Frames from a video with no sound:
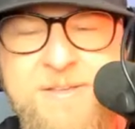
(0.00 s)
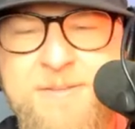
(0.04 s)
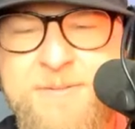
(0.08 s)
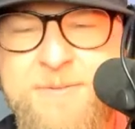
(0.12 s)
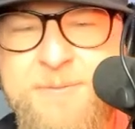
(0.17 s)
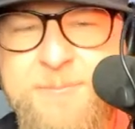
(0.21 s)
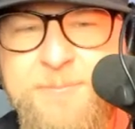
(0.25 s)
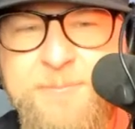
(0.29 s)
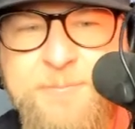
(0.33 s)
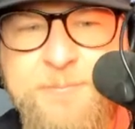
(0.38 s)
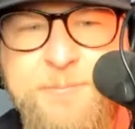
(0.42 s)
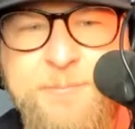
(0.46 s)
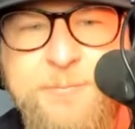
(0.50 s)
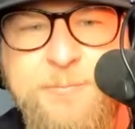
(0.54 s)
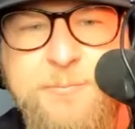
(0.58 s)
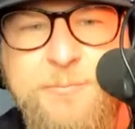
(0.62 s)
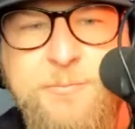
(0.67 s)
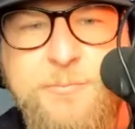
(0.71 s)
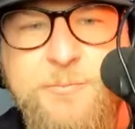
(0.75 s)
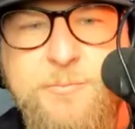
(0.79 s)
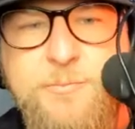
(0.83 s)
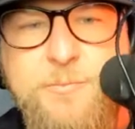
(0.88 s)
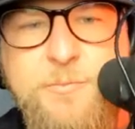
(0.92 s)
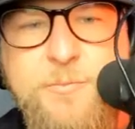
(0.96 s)

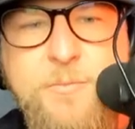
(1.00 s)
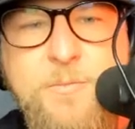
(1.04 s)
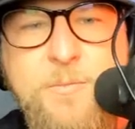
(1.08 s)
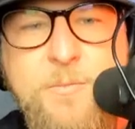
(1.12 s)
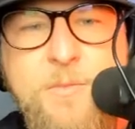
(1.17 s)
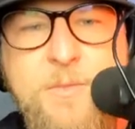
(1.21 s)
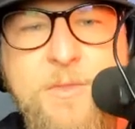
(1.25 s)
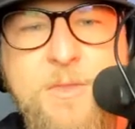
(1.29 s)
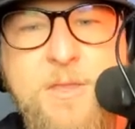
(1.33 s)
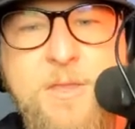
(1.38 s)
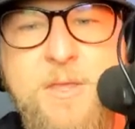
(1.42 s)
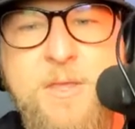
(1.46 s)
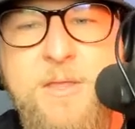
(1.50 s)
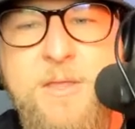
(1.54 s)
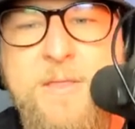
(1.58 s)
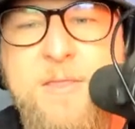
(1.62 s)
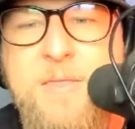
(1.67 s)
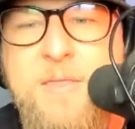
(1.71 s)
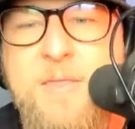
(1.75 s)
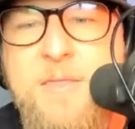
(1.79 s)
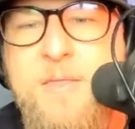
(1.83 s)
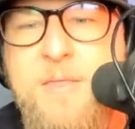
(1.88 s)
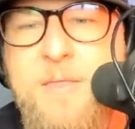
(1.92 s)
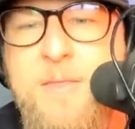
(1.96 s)

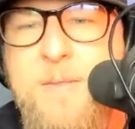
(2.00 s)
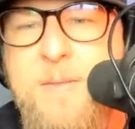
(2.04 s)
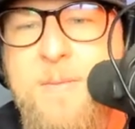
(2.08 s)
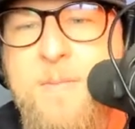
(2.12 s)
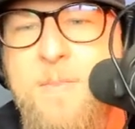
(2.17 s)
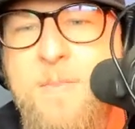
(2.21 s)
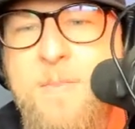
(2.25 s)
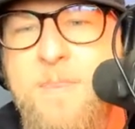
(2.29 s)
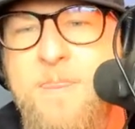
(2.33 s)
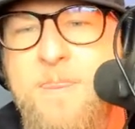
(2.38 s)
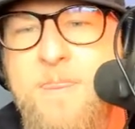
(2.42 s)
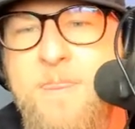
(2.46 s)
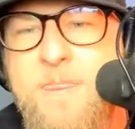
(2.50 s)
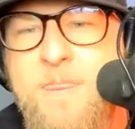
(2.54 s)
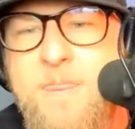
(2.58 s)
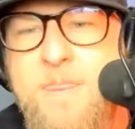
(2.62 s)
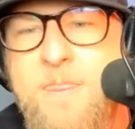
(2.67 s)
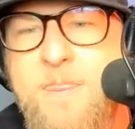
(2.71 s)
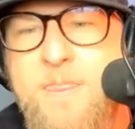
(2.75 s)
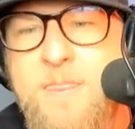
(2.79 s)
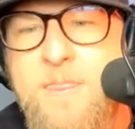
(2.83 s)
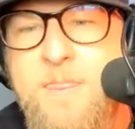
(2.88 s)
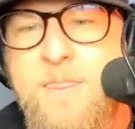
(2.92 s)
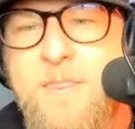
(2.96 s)

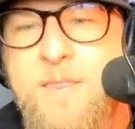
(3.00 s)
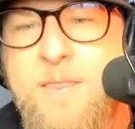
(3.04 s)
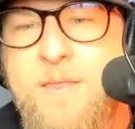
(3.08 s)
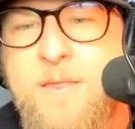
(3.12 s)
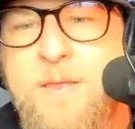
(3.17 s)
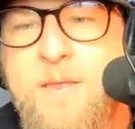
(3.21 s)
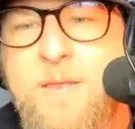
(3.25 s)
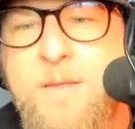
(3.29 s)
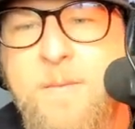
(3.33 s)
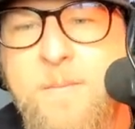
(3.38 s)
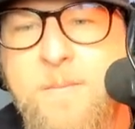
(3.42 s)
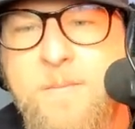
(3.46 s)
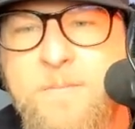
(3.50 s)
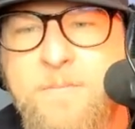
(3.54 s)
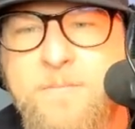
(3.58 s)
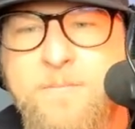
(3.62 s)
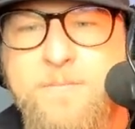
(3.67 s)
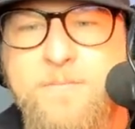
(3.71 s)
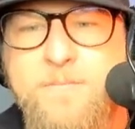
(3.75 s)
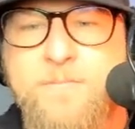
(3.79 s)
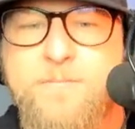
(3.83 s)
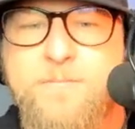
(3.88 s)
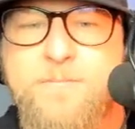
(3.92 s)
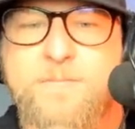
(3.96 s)

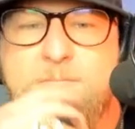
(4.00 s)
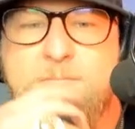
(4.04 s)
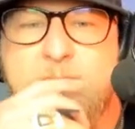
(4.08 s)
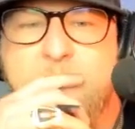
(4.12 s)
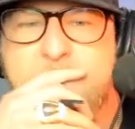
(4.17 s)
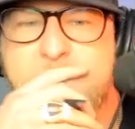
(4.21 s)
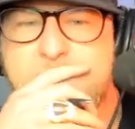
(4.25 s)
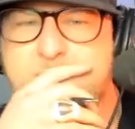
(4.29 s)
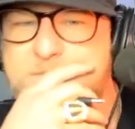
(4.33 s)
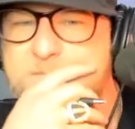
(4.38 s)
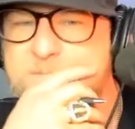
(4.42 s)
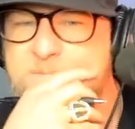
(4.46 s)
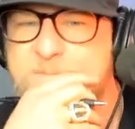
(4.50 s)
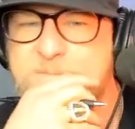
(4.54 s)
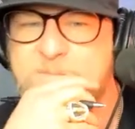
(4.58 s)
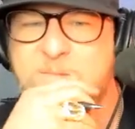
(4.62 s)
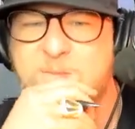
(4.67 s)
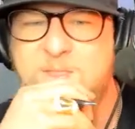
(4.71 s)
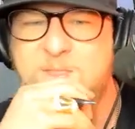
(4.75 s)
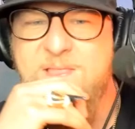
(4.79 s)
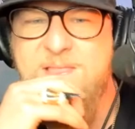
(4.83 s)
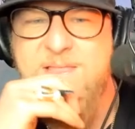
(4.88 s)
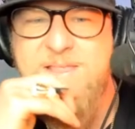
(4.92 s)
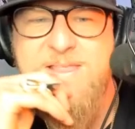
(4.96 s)

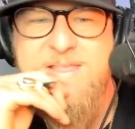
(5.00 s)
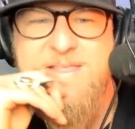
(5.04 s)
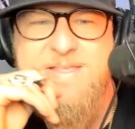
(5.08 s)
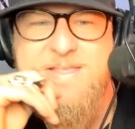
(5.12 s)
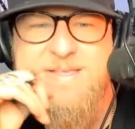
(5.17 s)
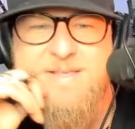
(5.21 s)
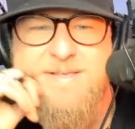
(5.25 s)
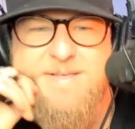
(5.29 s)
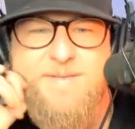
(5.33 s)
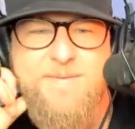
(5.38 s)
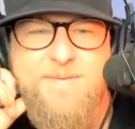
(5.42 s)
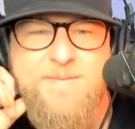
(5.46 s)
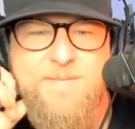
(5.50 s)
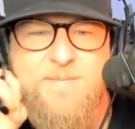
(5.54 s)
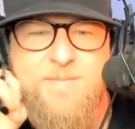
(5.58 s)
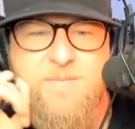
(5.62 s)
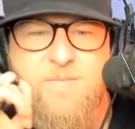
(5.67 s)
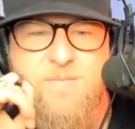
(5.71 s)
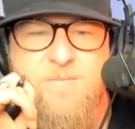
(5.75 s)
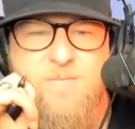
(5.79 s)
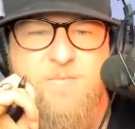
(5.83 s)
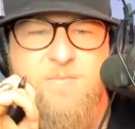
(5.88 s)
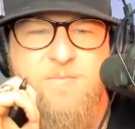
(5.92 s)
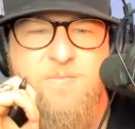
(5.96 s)

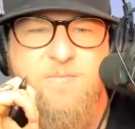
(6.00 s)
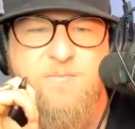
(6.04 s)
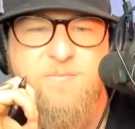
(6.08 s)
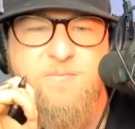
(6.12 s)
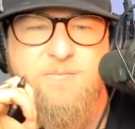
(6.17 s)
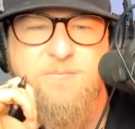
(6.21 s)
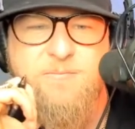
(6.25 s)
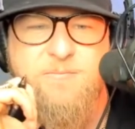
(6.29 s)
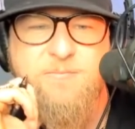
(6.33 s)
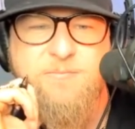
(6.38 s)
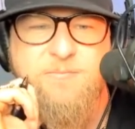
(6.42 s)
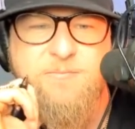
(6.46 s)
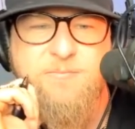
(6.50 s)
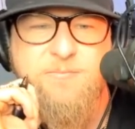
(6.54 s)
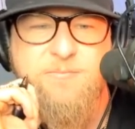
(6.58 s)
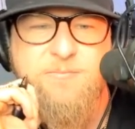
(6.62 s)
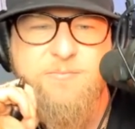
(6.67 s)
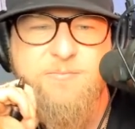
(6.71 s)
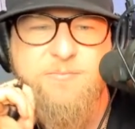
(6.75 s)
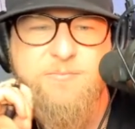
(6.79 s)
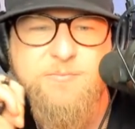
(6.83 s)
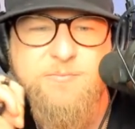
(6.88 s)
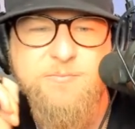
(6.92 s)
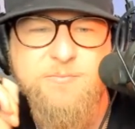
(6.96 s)

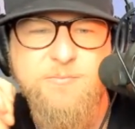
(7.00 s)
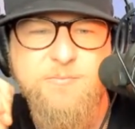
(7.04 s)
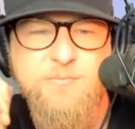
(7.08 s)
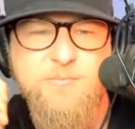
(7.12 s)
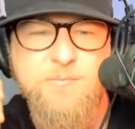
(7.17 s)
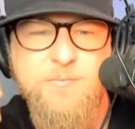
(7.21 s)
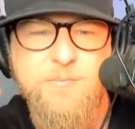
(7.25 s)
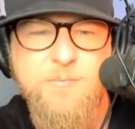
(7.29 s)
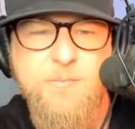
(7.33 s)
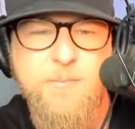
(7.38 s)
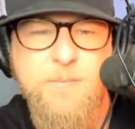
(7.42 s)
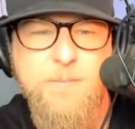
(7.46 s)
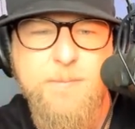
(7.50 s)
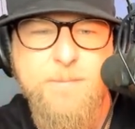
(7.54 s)
The person shown says nothing.